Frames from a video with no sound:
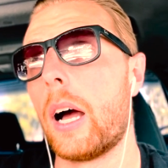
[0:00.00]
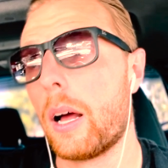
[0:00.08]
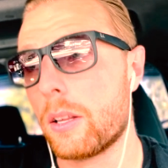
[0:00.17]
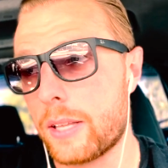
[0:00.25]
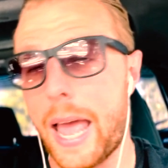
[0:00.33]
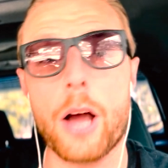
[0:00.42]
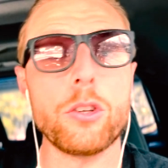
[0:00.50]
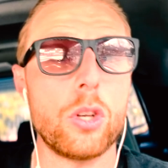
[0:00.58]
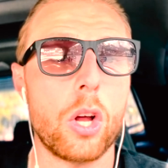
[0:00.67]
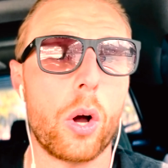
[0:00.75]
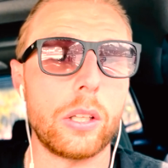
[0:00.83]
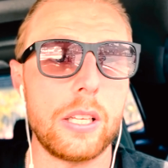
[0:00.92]
Now you
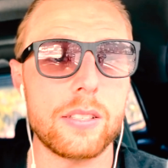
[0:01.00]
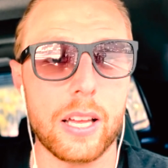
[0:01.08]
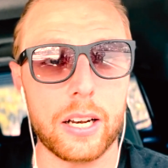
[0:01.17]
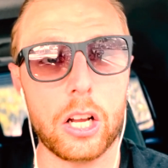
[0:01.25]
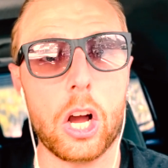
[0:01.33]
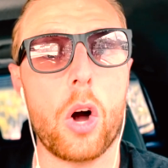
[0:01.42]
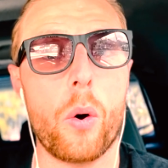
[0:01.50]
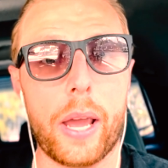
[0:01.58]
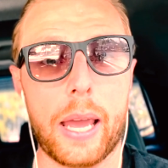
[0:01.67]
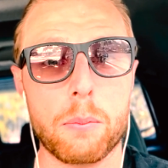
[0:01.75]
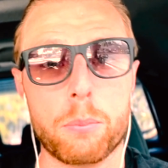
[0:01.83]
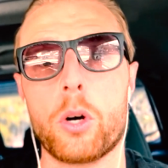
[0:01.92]
know at least how to go
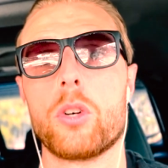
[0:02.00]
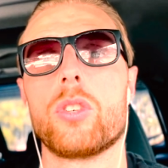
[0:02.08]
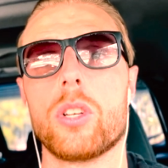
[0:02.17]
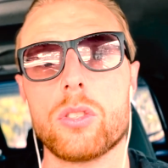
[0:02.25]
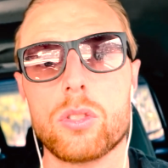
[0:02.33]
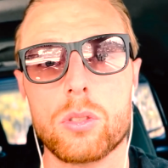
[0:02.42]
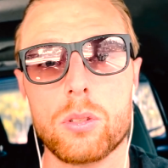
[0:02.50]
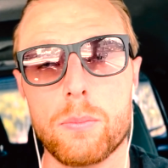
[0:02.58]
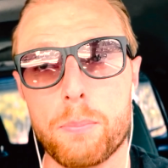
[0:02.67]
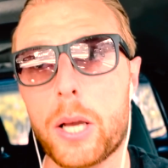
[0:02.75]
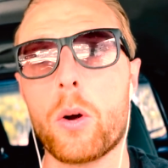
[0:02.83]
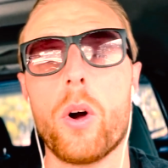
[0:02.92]
and purchase
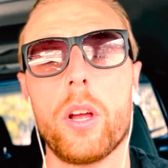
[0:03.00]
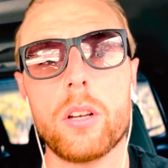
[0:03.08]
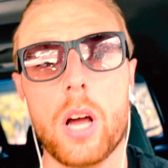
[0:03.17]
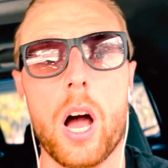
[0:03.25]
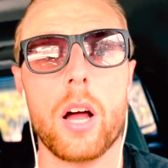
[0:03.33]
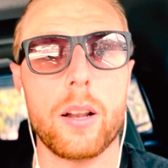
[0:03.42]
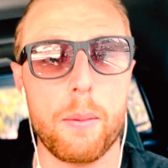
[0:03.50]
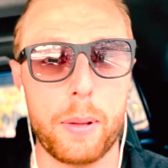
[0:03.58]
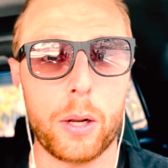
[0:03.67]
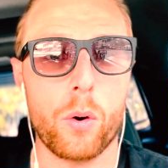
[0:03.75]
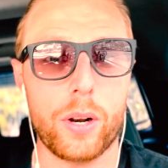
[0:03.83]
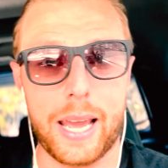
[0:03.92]
Bitcoin on a
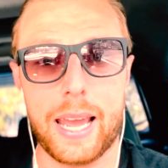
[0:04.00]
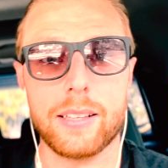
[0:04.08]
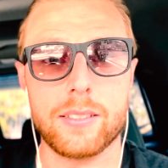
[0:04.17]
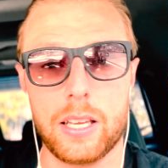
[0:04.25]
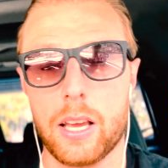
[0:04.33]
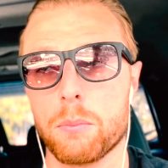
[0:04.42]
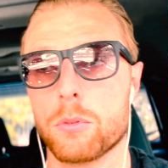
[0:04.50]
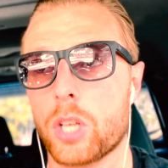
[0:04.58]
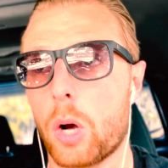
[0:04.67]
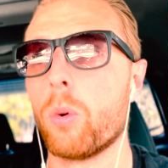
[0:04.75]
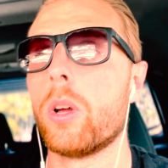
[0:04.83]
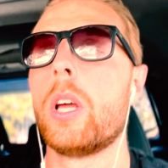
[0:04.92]
Bitcoin ATM.
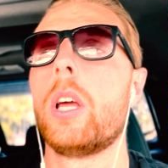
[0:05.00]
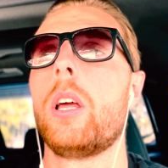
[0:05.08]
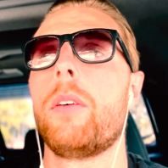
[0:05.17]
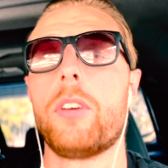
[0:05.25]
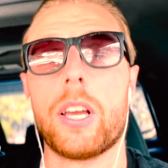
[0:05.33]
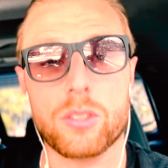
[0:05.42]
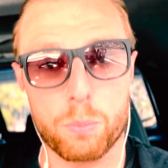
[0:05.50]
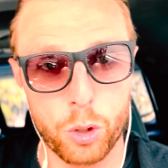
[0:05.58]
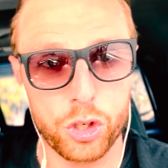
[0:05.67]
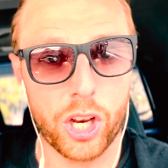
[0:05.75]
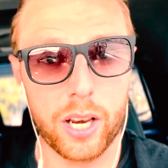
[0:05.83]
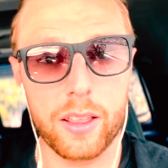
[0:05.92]
So if you guys
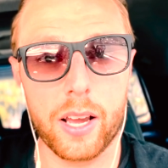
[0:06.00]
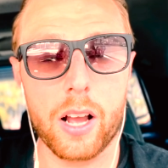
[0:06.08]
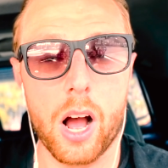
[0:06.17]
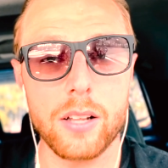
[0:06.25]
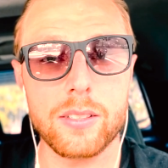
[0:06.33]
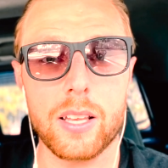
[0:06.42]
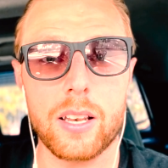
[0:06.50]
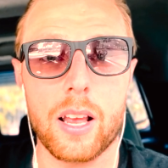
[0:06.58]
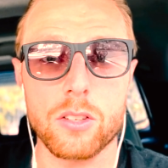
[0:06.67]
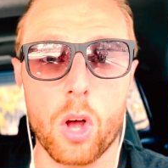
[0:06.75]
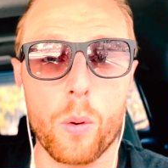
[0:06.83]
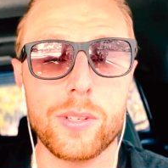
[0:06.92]
appreciated that content,
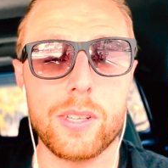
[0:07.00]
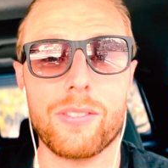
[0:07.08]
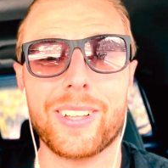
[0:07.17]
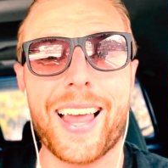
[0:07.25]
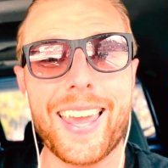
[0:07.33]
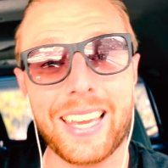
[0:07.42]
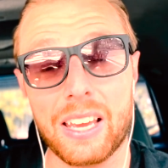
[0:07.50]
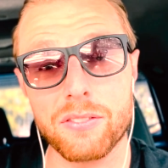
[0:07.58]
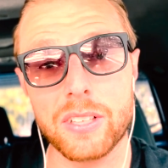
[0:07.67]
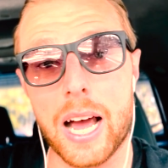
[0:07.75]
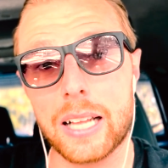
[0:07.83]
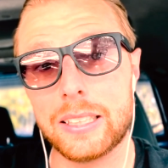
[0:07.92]
as always, leave a like. If
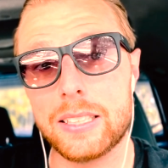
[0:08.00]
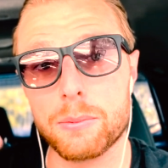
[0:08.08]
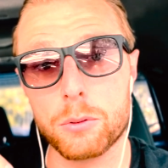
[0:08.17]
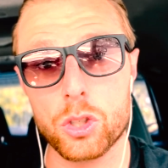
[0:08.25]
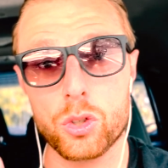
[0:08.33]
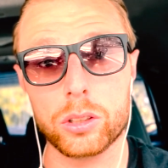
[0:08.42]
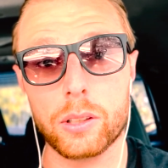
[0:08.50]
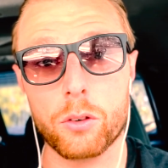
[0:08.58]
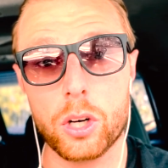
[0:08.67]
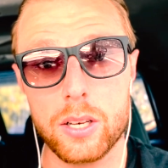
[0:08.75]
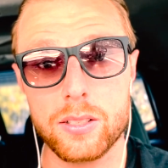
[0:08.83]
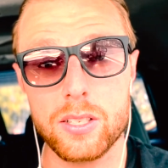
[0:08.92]
not, leave some constructive
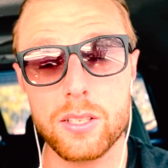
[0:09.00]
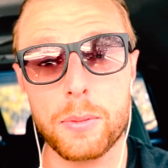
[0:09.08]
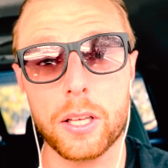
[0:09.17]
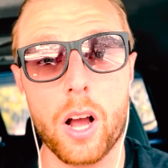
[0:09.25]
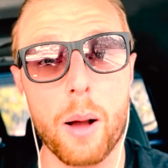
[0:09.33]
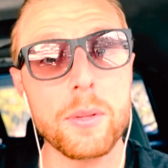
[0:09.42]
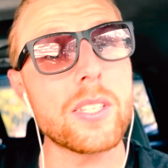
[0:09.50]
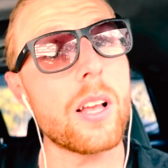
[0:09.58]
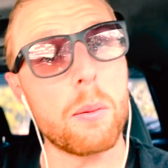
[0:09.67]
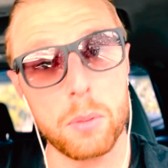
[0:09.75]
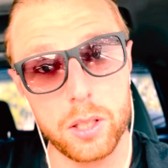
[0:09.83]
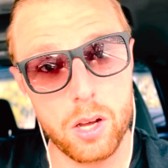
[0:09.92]
criticism in the comments
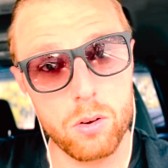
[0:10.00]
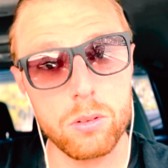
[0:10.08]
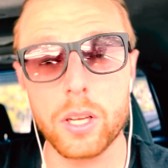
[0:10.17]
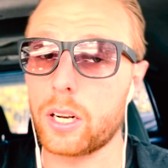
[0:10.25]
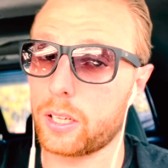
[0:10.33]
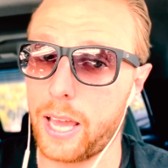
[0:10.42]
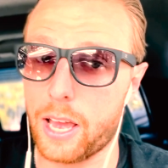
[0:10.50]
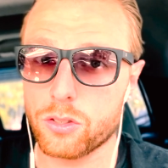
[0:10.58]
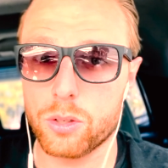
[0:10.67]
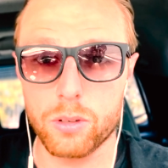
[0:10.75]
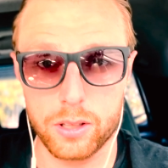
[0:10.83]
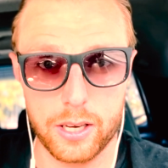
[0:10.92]
down below, and I'll catch
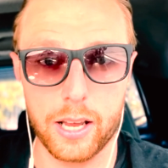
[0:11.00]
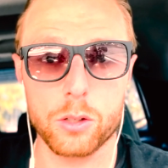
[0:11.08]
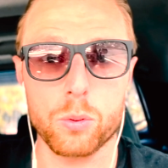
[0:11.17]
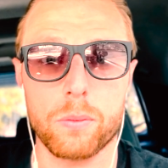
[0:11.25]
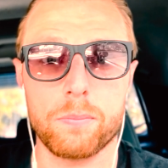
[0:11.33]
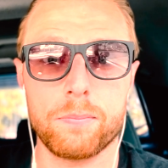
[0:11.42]
you in the next one.